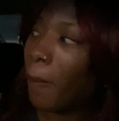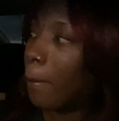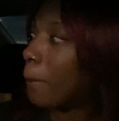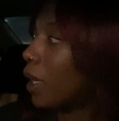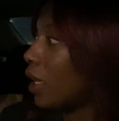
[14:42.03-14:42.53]

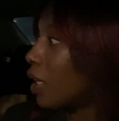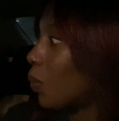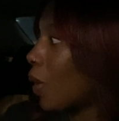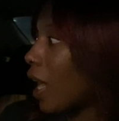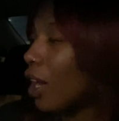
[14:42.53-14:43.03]
But
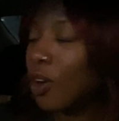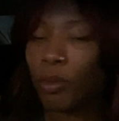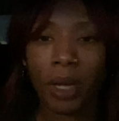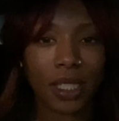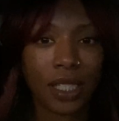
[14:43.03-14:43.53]
why hold
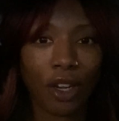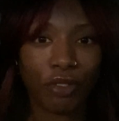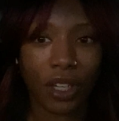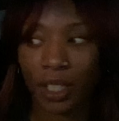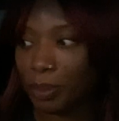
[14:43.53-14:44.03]
myself
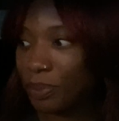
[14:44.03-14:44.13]
up?